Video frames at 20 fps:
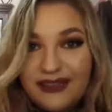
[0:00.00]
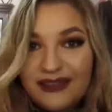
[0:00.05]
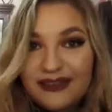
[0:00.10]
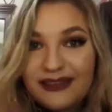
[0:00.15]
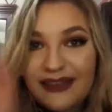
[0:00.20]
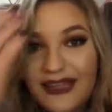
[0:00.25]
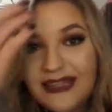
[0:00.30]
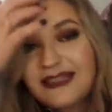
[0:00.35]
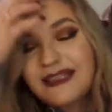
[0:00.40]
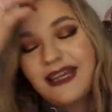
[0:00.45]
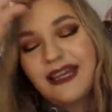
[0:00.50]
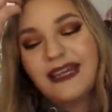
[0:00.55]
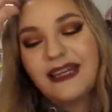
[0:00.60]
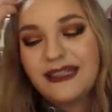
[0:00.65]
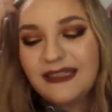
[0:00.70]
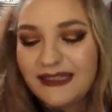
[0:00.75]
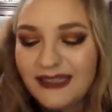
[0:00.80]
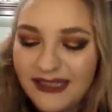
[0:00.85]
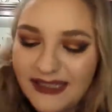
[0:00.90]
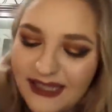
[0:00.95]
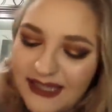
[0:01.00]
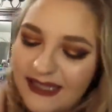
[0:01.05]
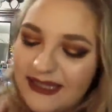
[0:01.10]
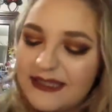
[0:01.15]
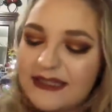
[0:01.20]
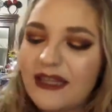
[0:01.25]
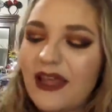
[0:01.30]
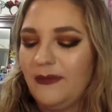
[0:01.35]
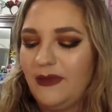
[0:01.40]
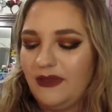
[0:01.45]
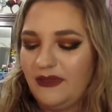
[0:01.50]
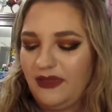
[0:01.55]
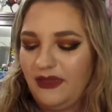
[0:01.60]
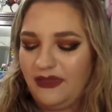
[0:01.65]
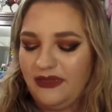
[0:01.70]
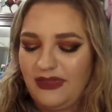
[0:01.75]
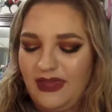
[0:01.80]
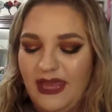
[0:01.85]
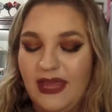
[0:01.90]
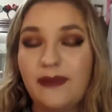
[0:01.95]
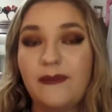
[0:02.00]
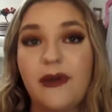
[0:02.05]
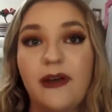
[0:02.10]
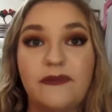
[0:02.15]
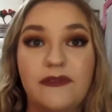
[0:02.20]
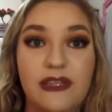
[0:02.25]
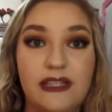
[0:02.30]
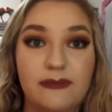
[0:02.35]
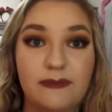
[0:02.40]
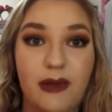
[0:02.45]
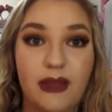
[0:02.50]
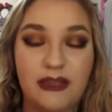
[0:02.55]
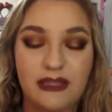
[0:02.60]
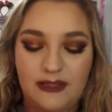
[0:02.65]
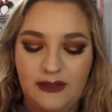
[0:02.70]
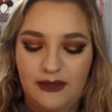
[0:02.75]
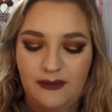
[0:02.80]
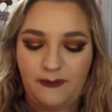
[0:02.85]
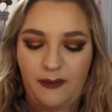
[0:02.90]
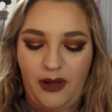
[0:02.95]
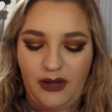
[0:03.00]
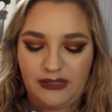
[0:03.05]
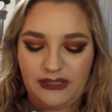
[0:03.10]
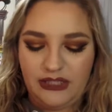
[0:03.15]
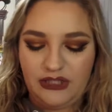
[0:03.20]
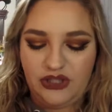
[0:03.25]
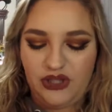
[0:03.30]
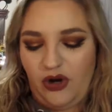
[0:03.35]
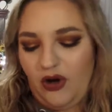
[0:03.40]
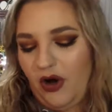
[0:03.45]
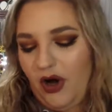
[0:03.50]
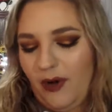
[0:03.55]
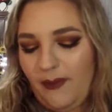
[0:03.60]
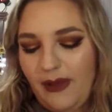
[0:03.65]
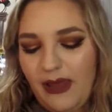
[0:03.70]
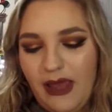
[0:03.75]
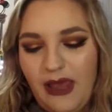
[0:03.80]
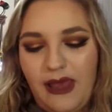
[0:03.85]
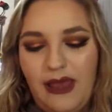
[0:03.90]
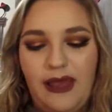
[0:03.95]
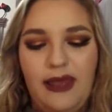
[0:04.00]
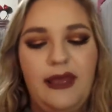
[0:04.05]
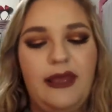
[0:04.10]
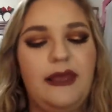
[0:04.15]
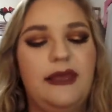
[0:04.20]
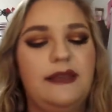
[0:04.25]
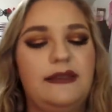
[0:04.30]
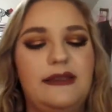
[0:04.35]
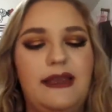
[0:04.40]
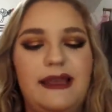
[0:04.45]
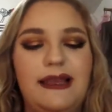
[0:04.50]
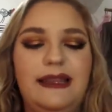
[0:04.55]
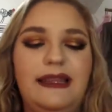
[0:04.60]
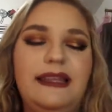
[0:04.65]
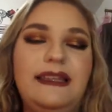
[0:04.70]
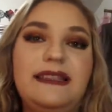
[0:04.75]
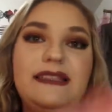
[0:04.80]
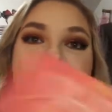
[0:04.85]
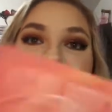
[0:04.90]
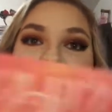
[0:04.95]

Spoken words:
let's get into this. The theme of this month's Boxycharm is glitz